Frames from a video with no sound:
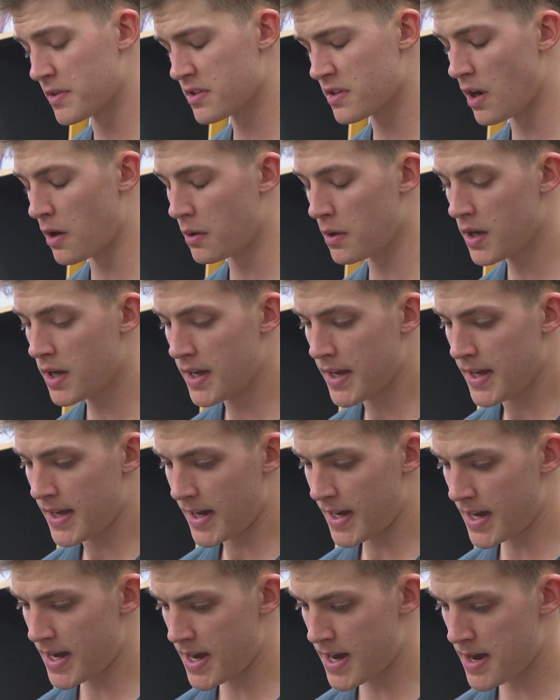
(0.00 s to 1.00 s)
So,
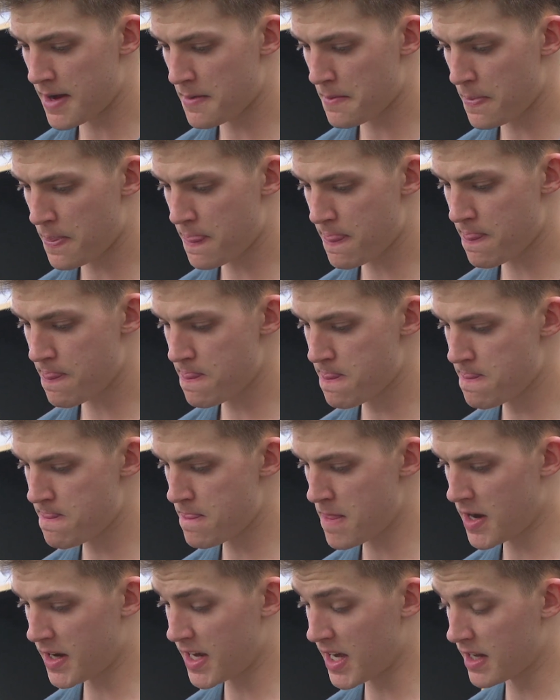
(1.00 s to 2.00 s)

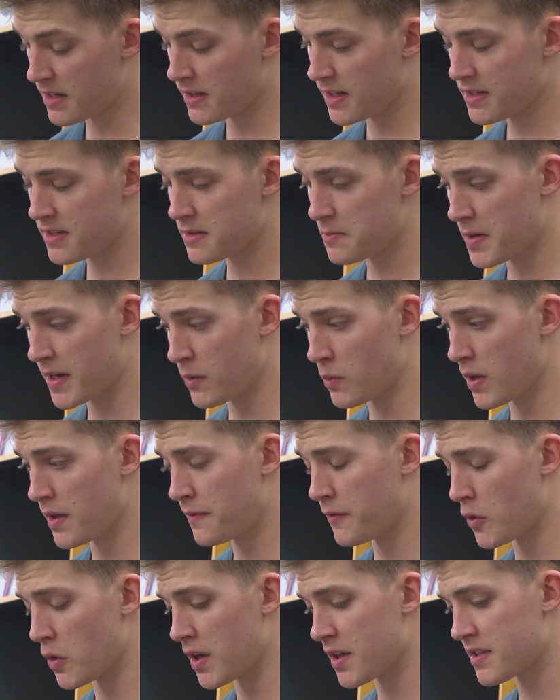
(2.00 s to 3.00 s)
again, this is a big
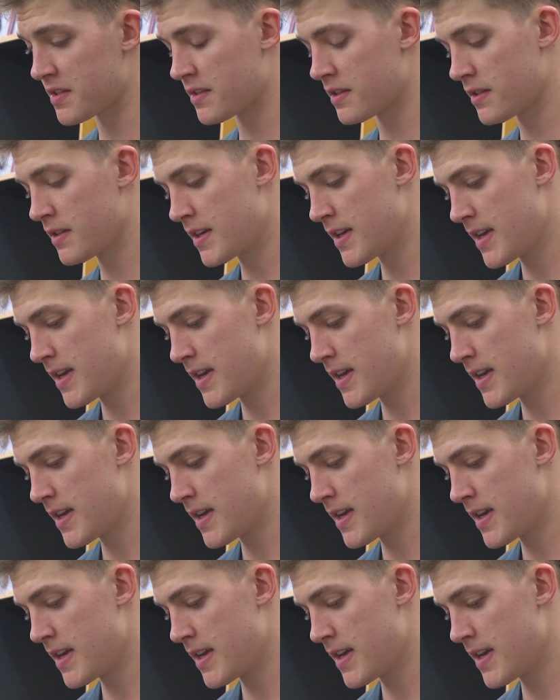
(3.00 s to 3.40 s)
win for us.